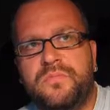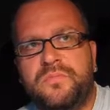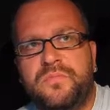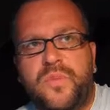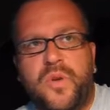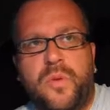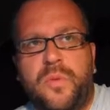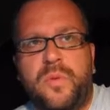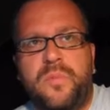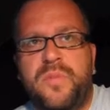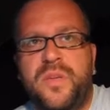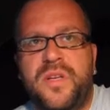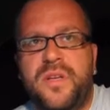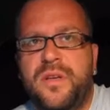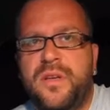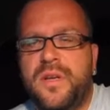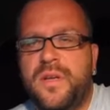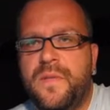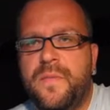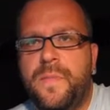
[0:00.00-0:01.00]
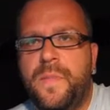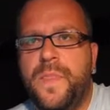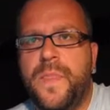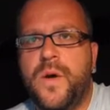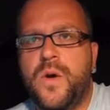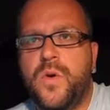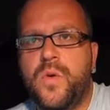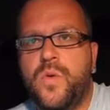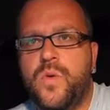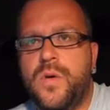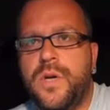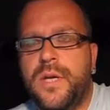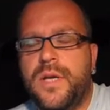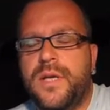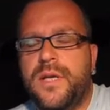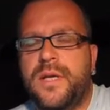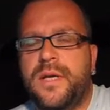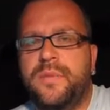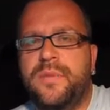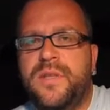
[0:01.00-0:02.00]
probably know
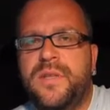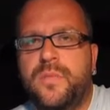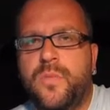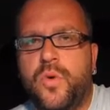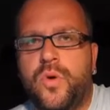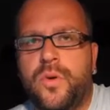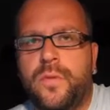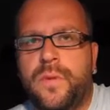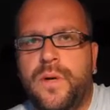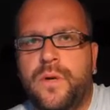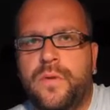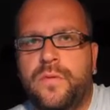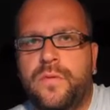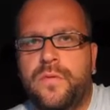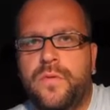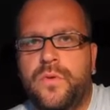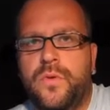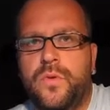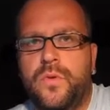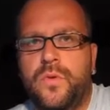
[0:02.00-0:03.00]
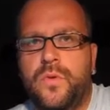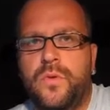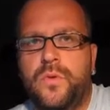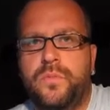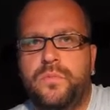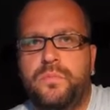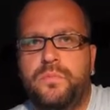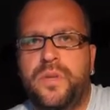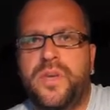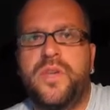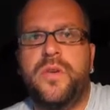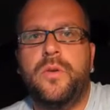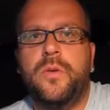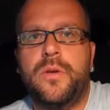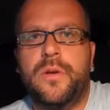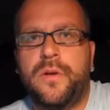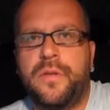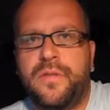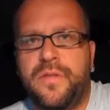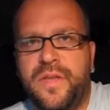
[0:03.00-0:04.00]
a bit more about few
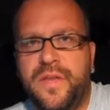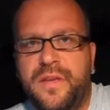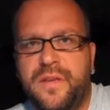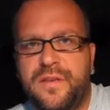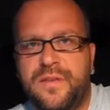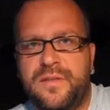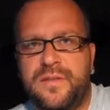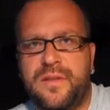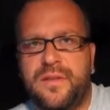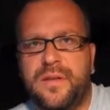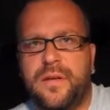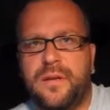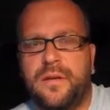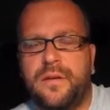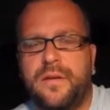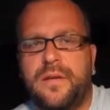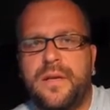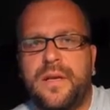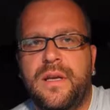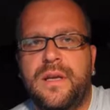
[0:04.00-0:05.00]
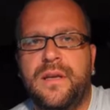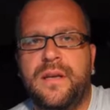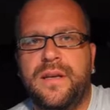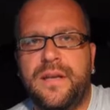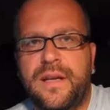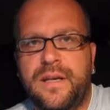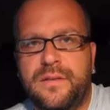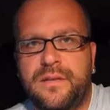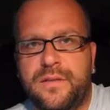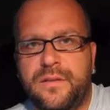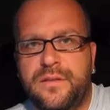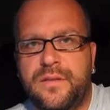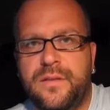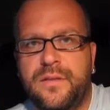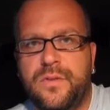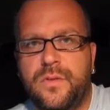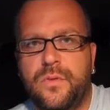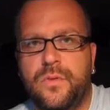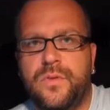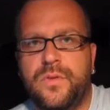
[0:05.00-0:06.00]
peculiar things that are connected
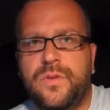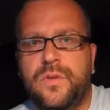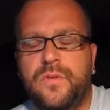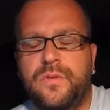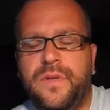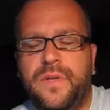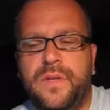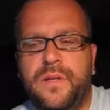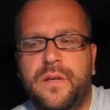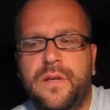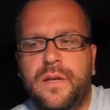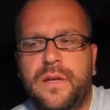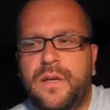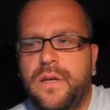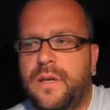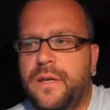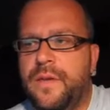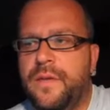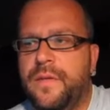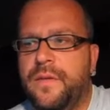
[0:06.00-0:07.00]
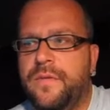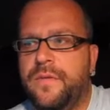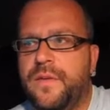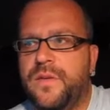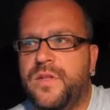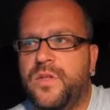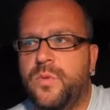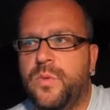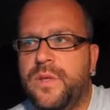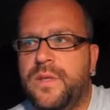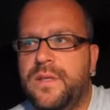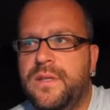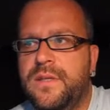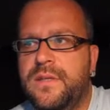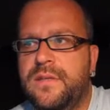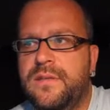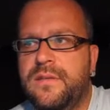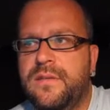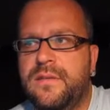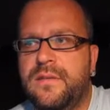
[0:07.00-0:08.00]
to Slovene. The first one
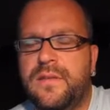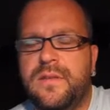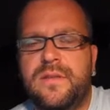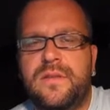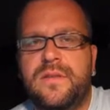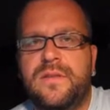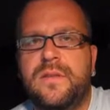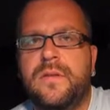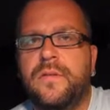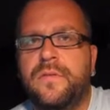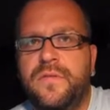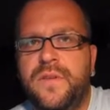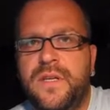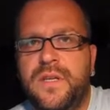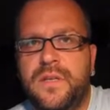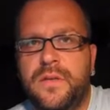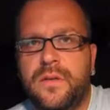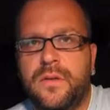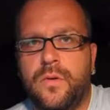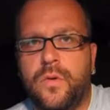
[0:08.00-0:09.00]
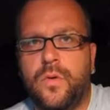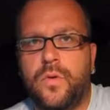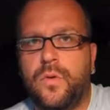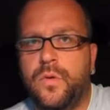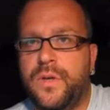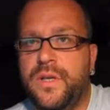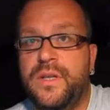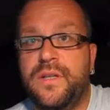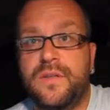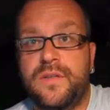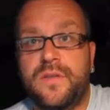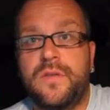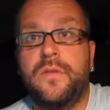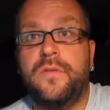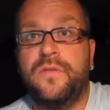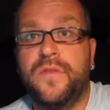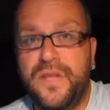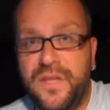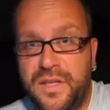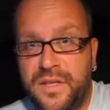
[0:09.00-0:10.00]
is that in Slovene or in
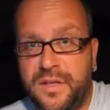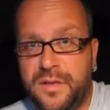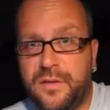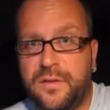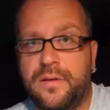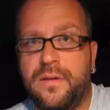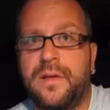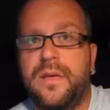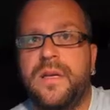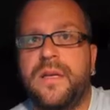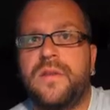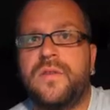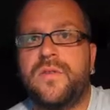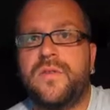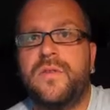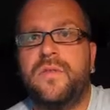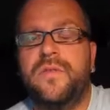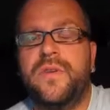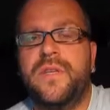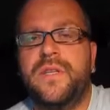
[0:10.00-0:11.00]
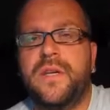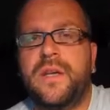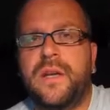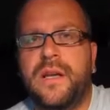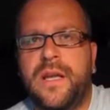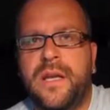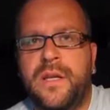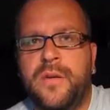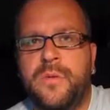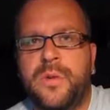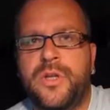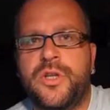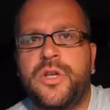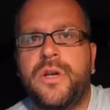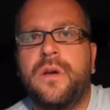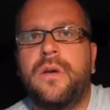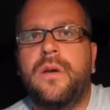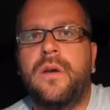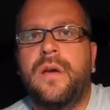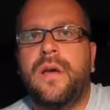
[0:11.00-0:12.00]
Slovenian language,
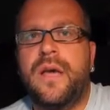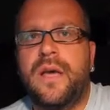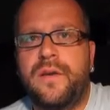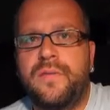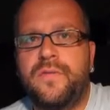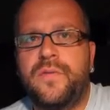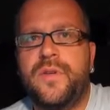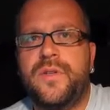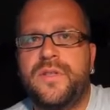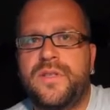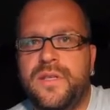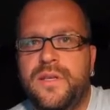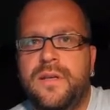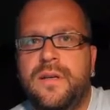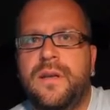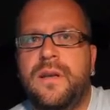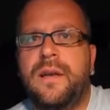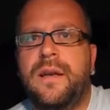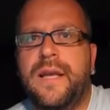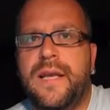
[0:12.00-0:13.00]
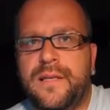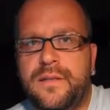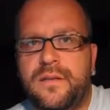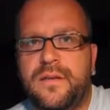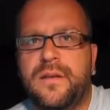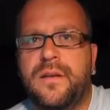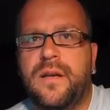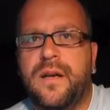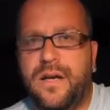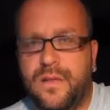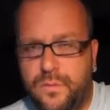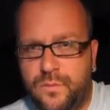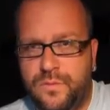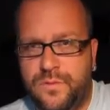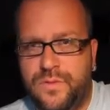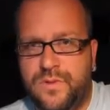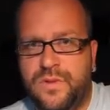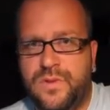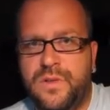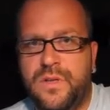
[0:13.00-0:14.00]
every single letter
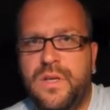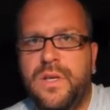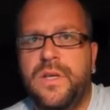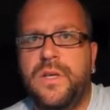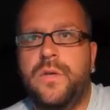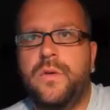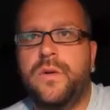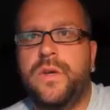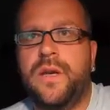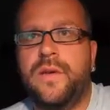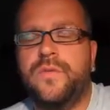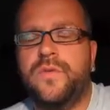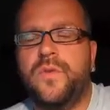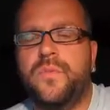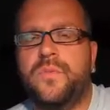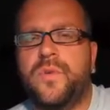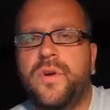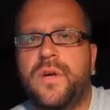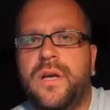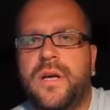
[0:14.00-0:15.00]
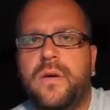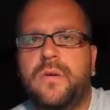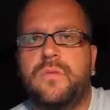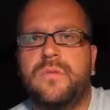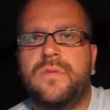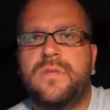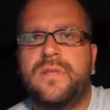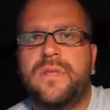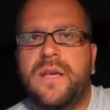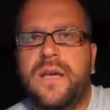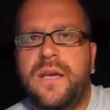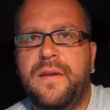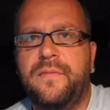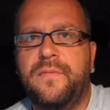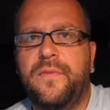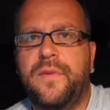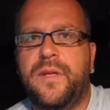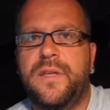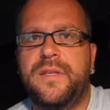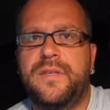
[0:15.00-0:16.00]
counts. You have to pronounce
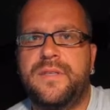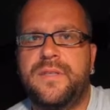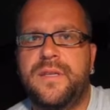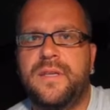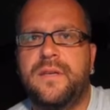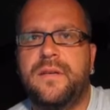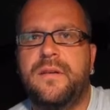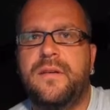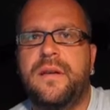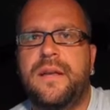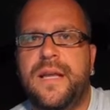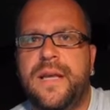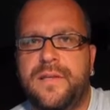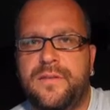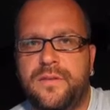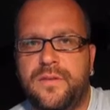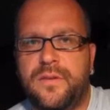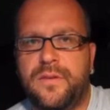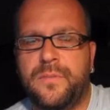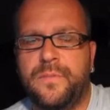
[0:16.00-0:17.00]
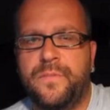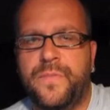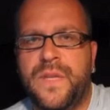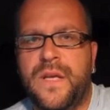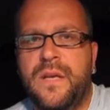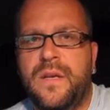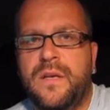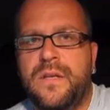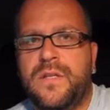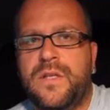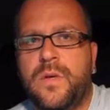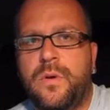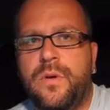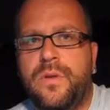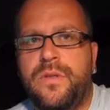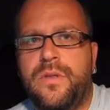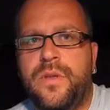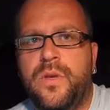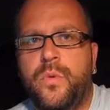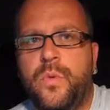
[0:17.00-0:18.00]
every single letter. So I
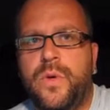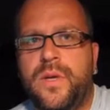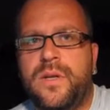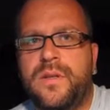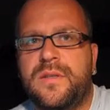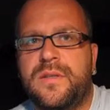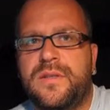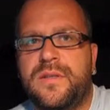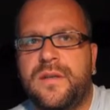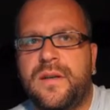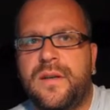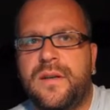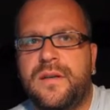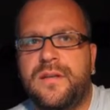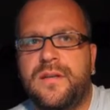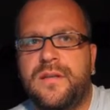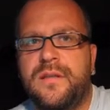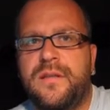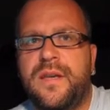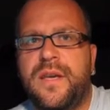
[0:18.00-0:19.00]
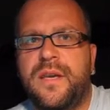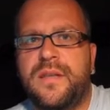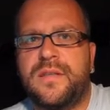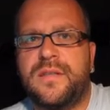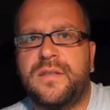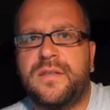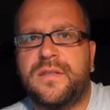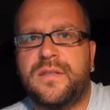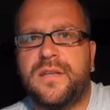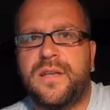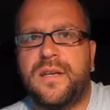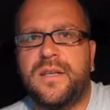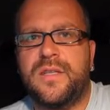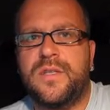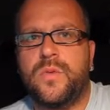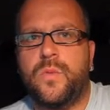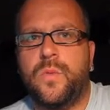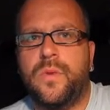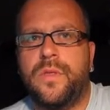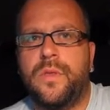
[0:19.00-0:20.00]
think we can start the
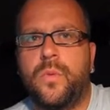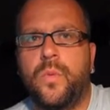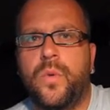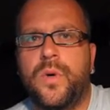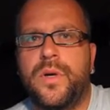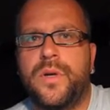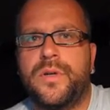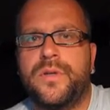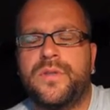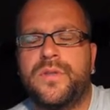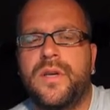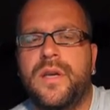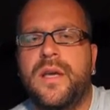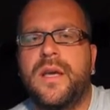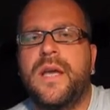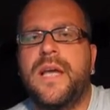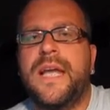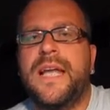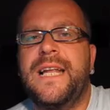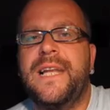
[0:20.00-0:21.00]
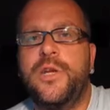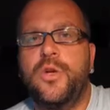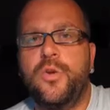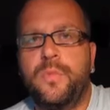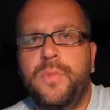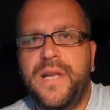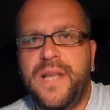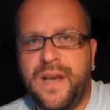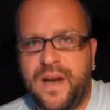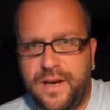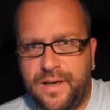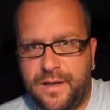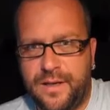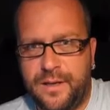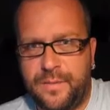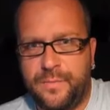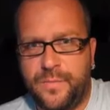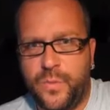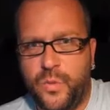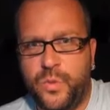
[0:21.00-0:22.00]
exercise with the word Ljubljana,
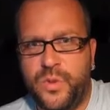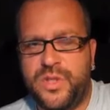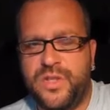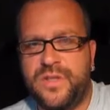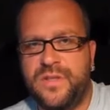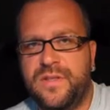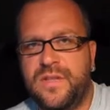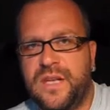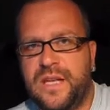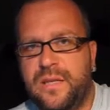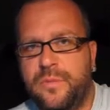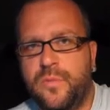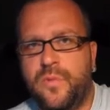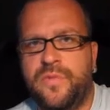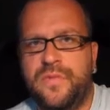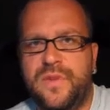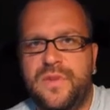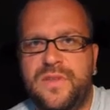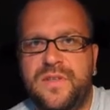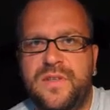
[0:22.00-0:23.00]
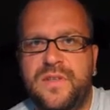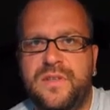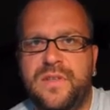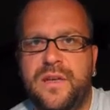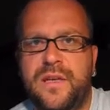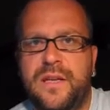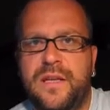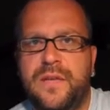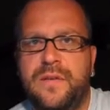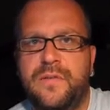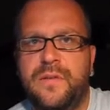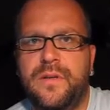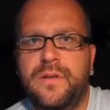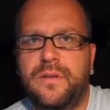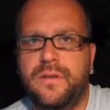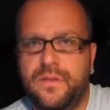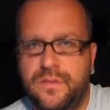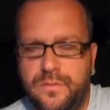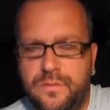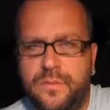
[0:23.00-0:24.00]
which is the name of the city I live
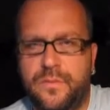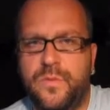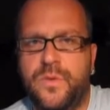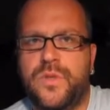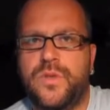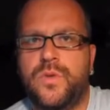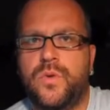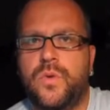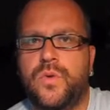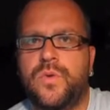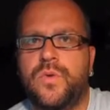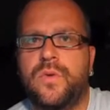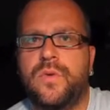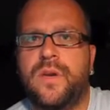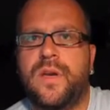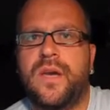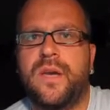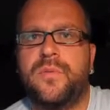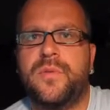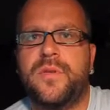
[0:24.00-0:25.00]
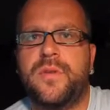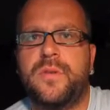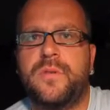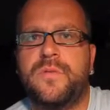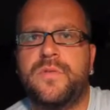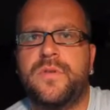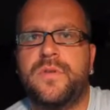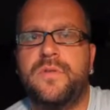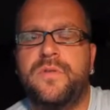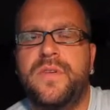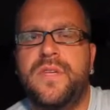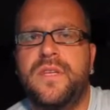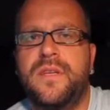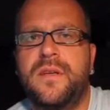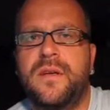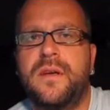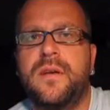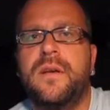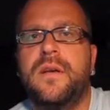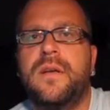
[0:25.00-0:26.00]
in, which is also the capital of
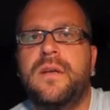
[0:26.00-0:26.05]
Slovenia,